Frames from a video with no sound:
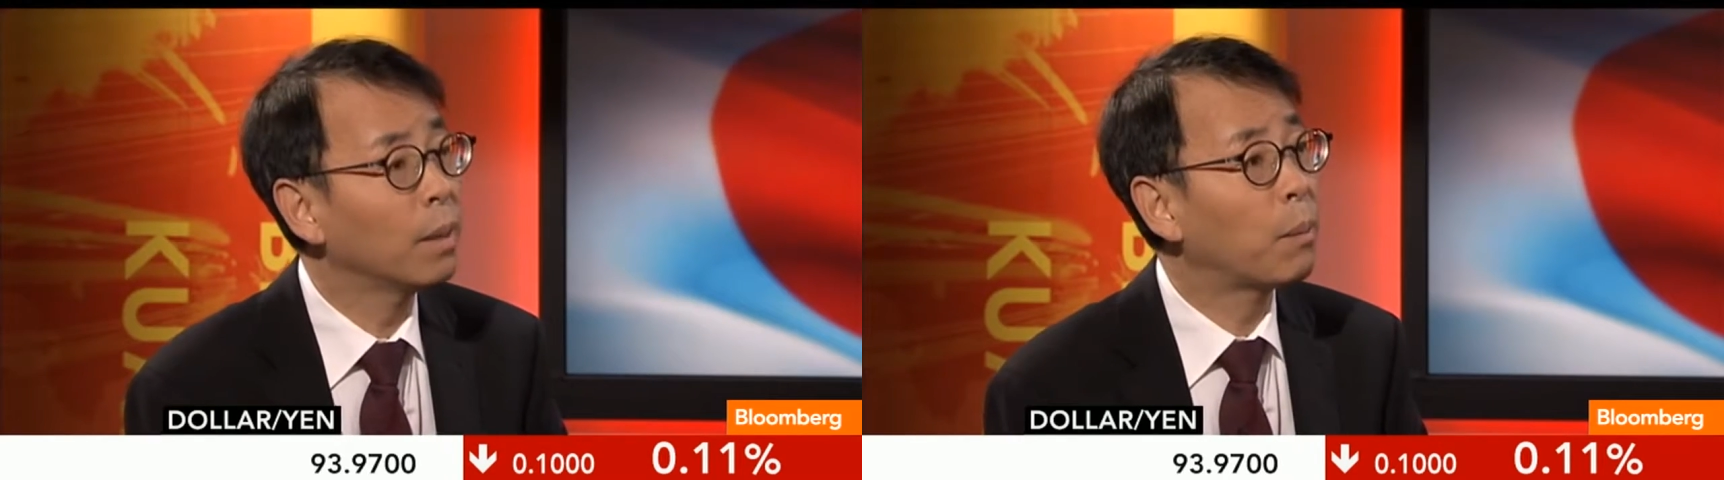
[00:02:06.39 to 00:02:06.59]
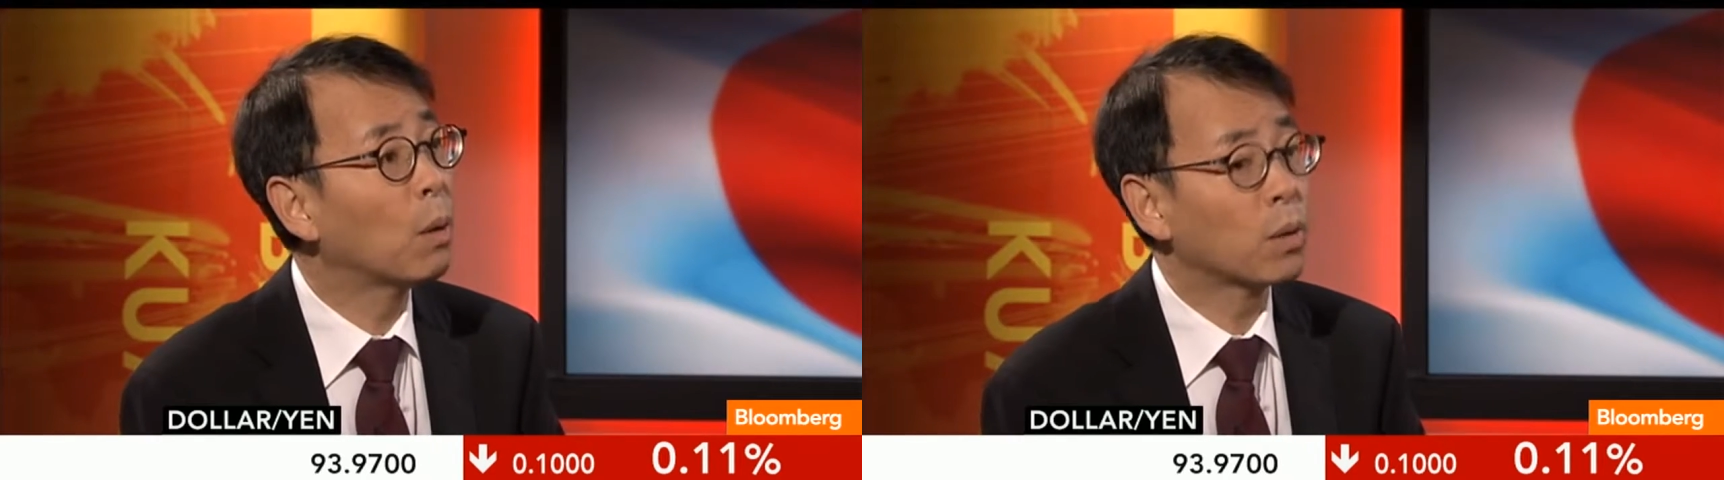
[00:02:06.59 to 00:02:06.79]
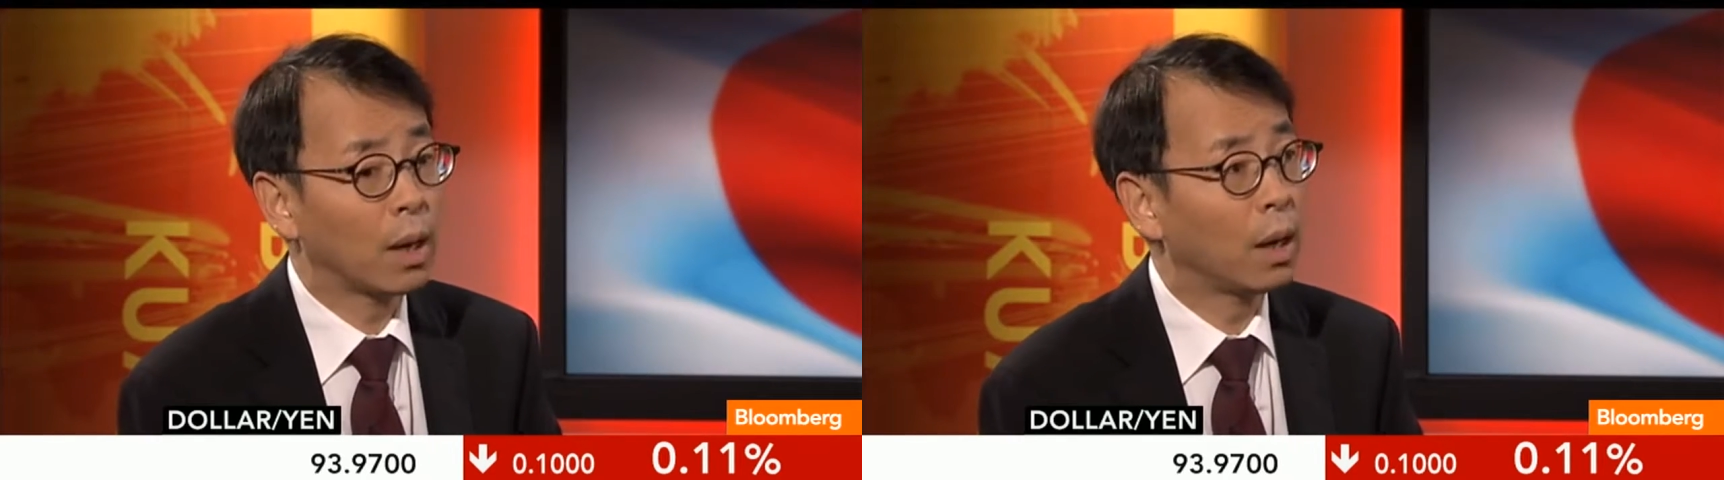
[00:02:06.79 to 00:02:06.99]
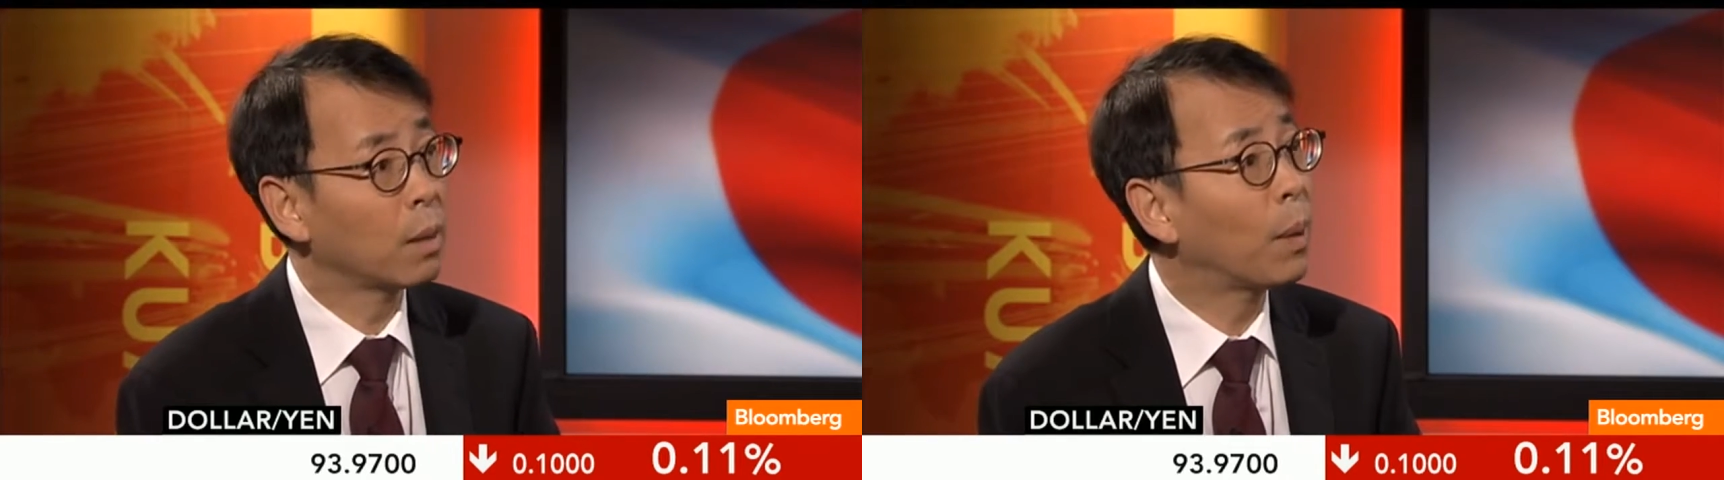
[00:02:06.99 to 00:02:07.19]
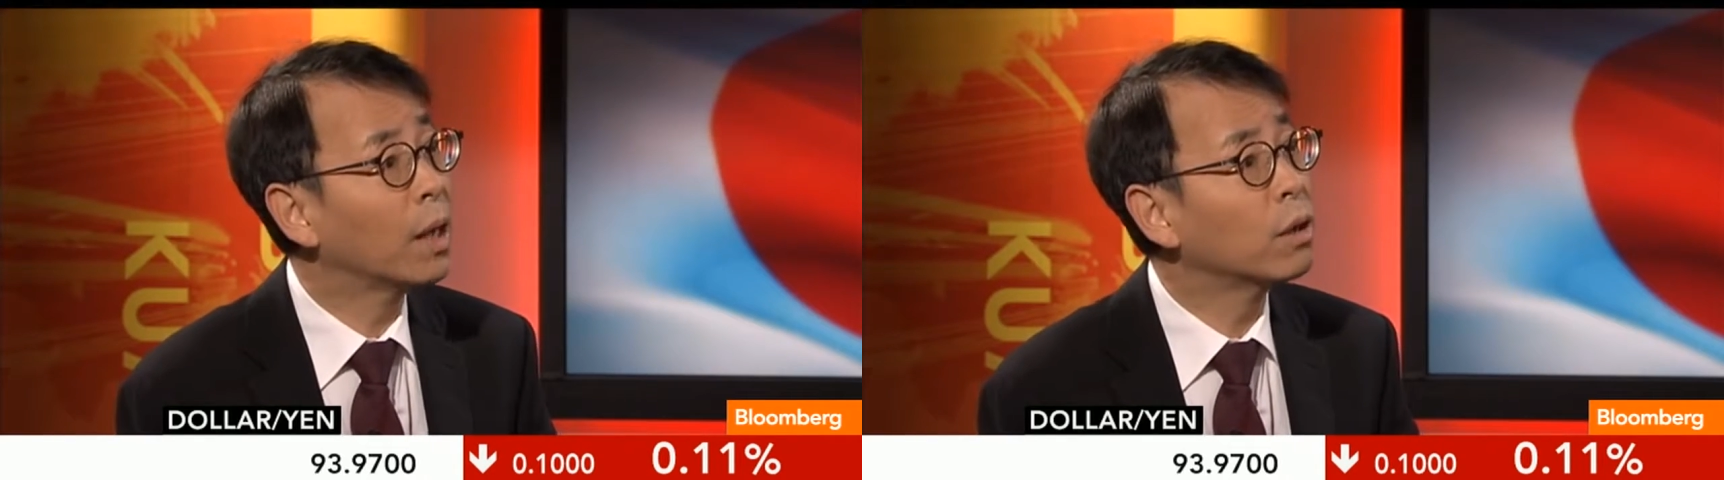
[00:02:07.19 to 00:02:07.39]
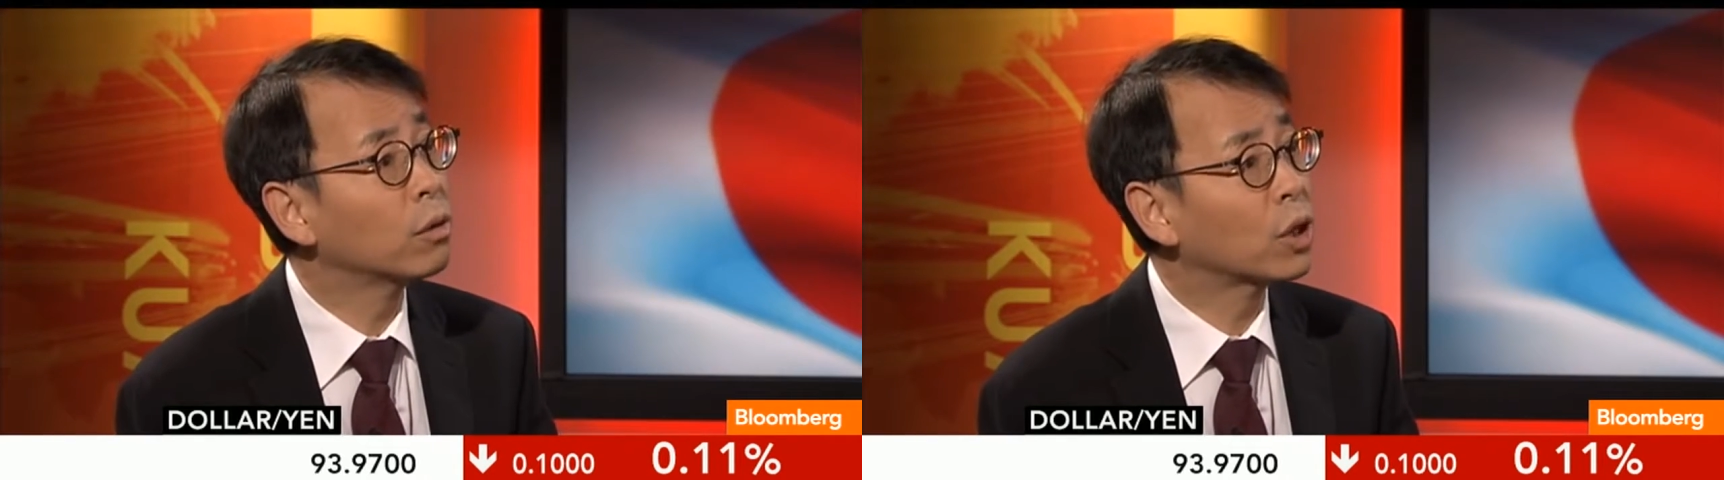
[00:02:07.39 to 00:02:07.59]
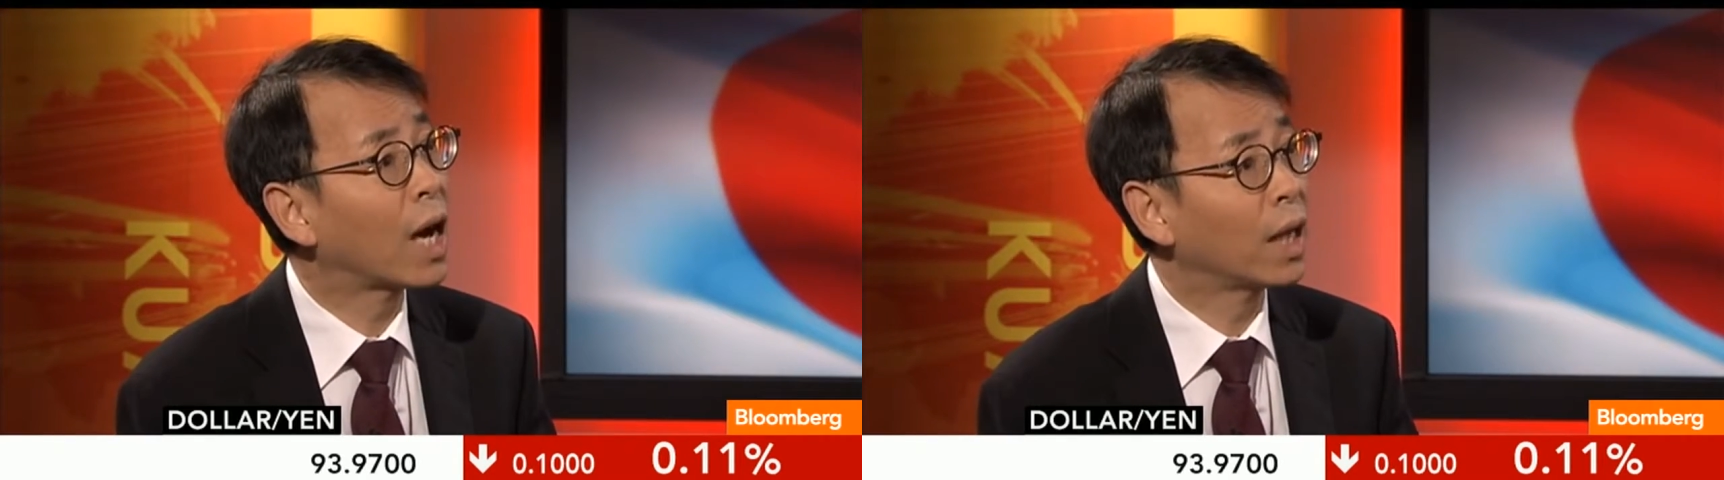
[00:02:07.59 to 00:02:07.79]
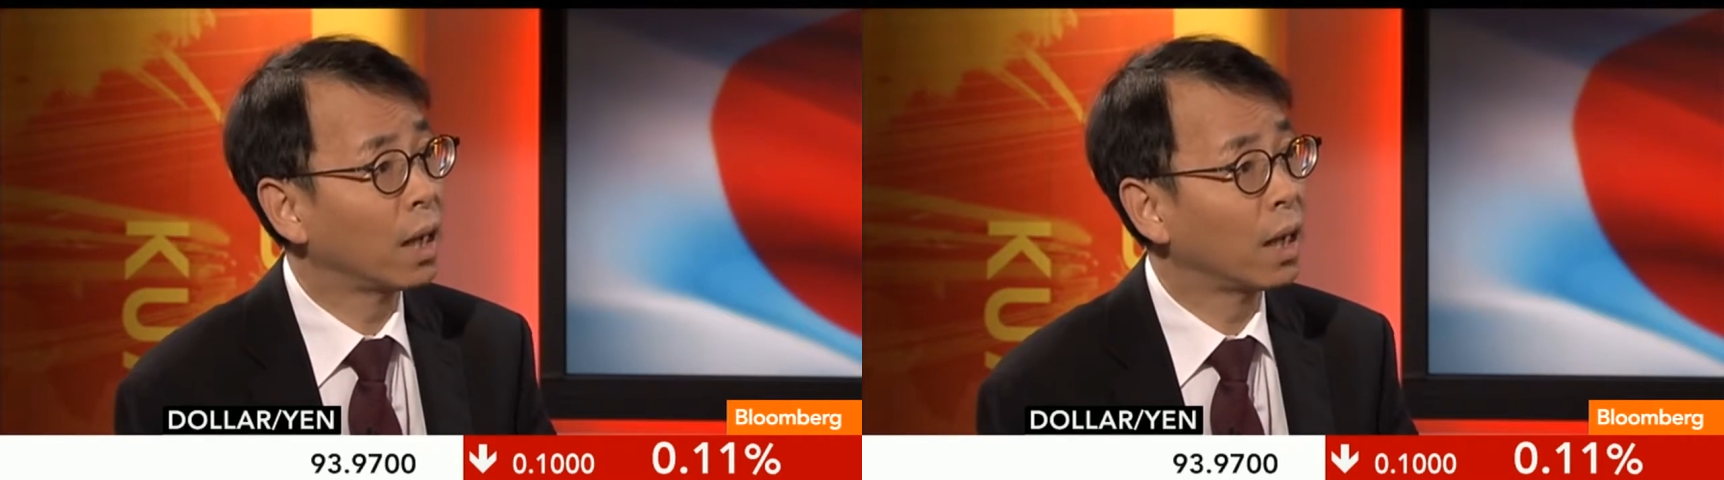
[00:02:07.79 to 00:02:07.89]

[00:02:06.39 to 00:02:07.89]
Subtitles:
both at the political side